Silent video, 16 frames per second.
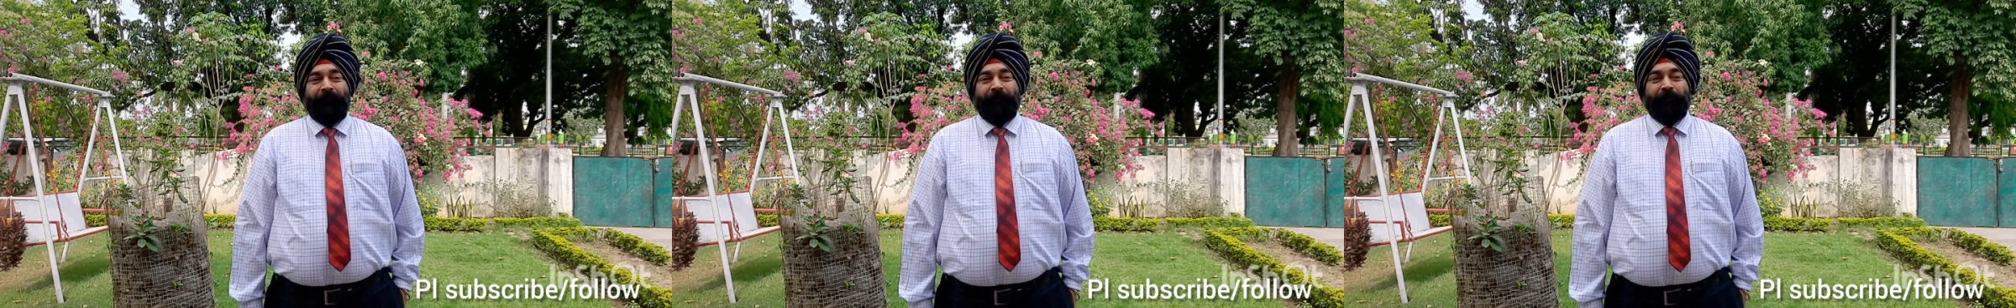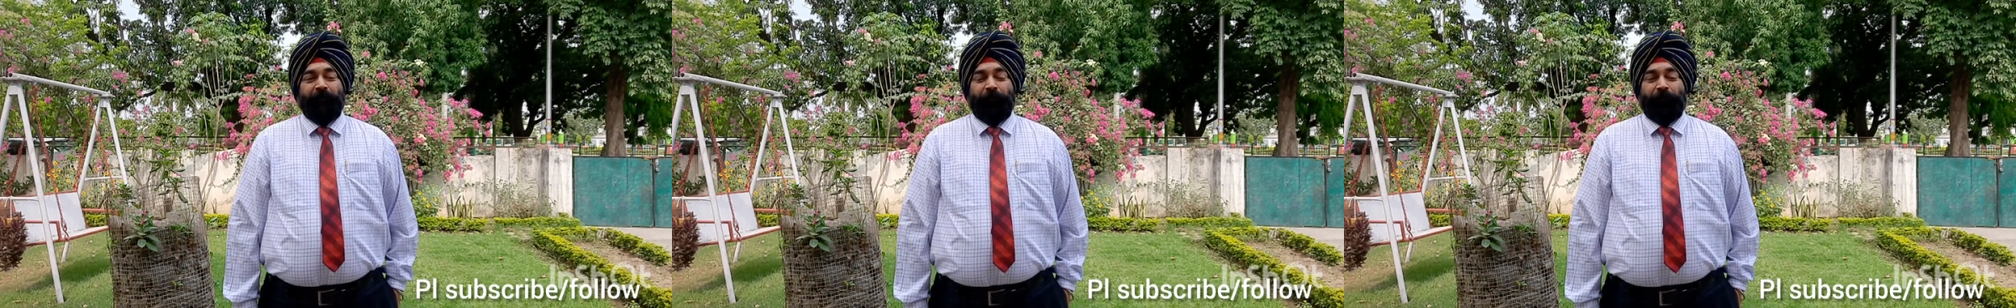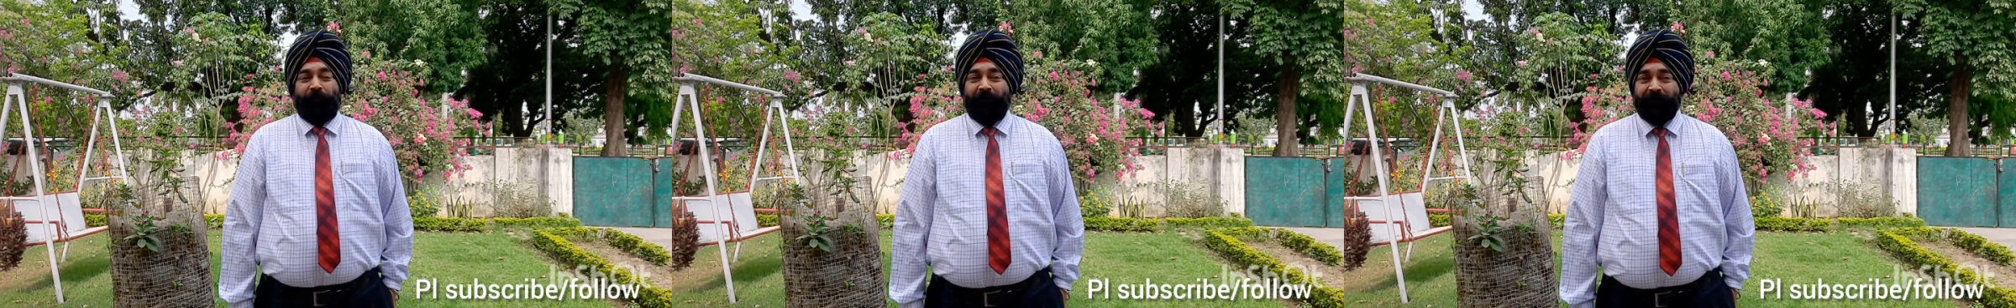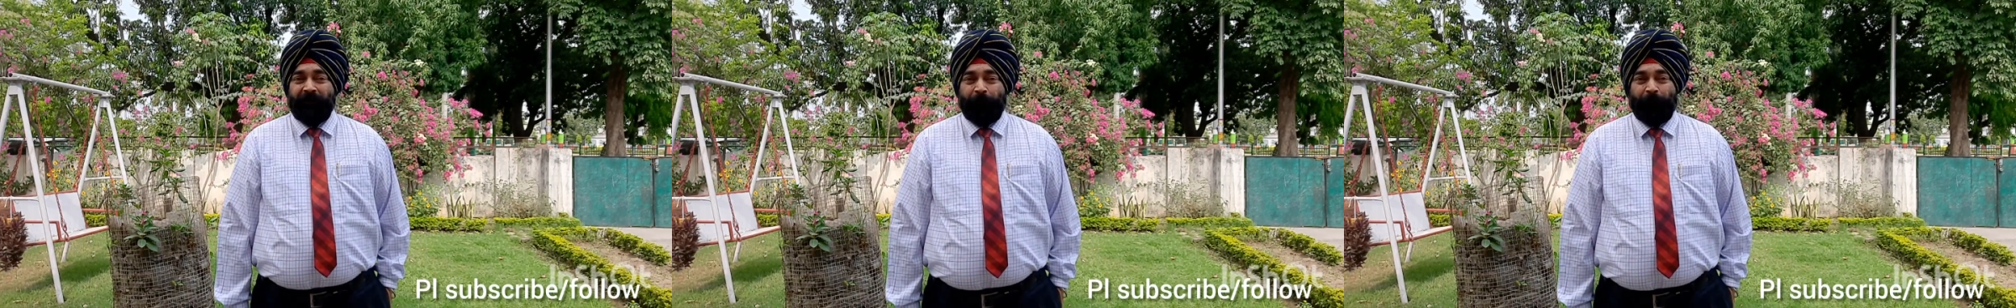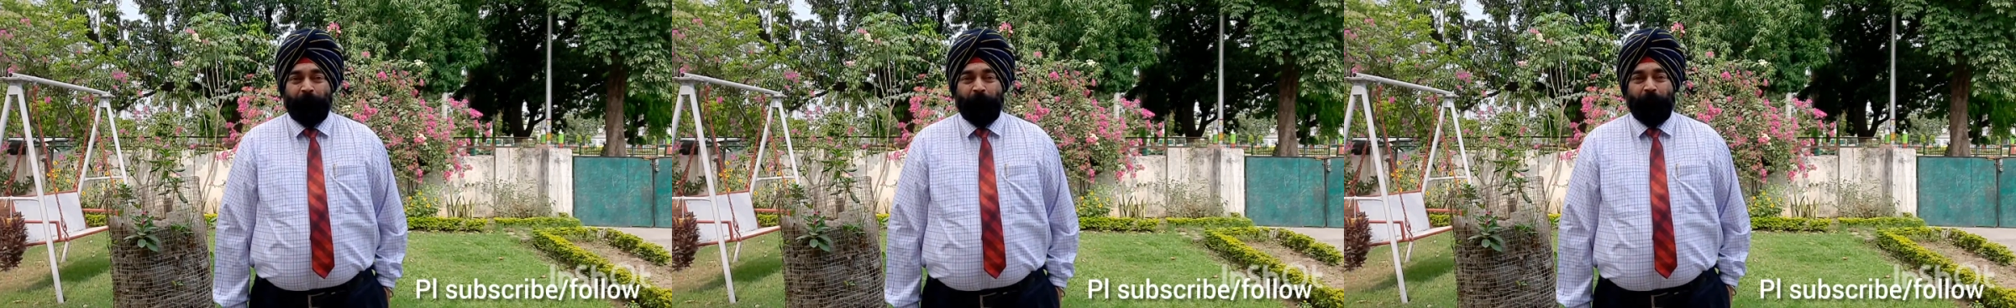She
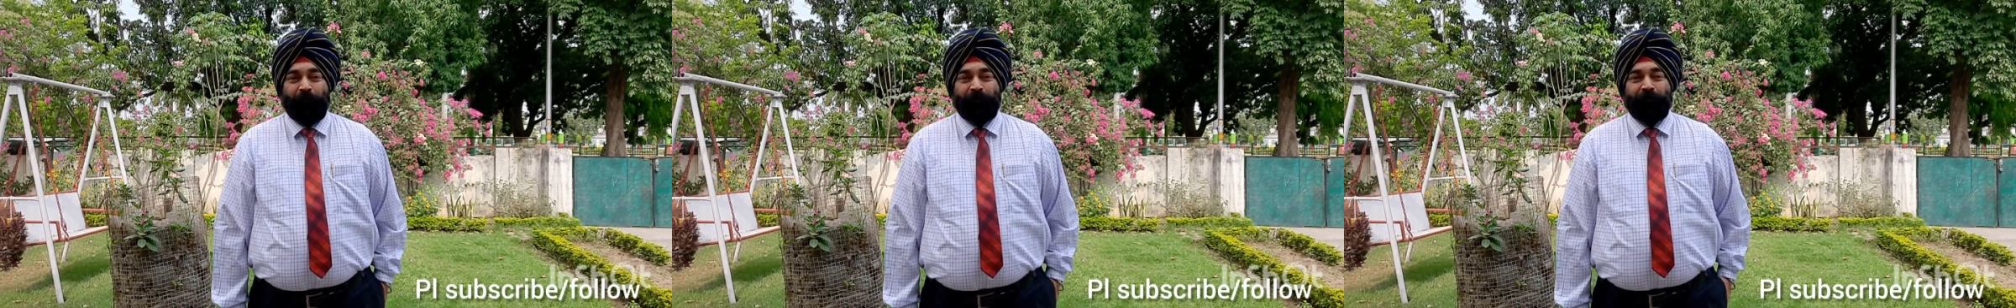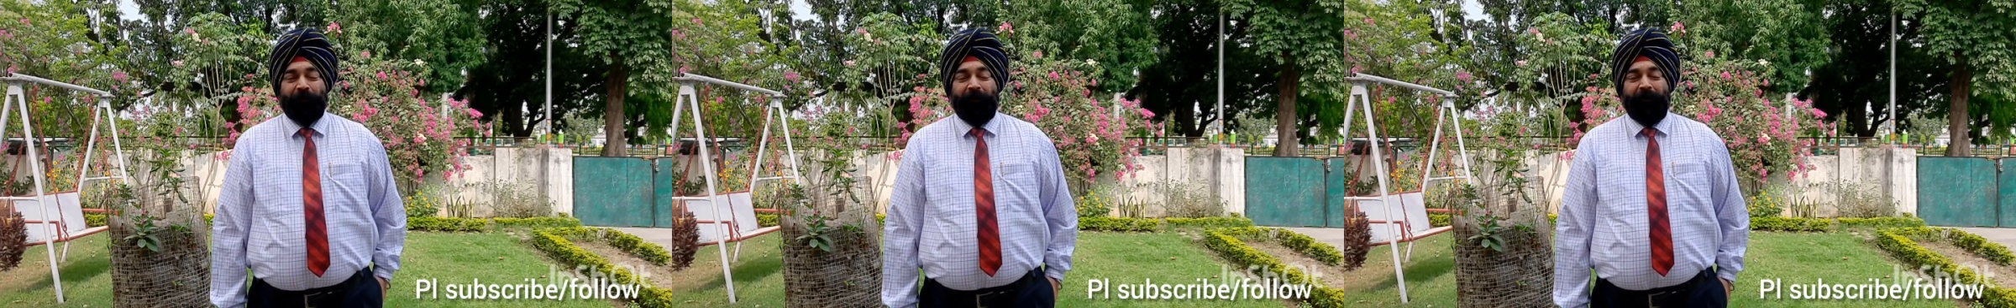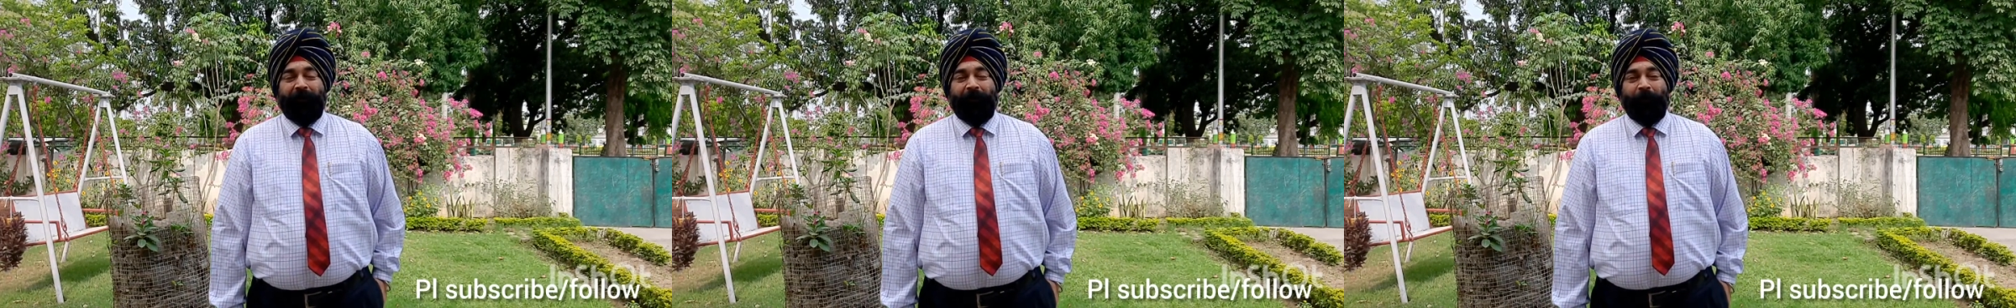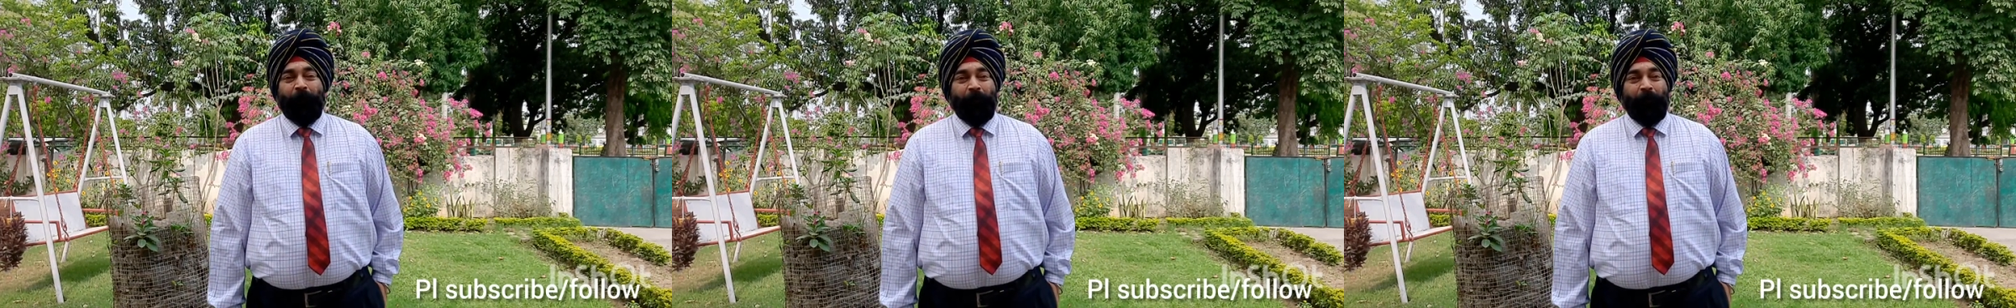first approached the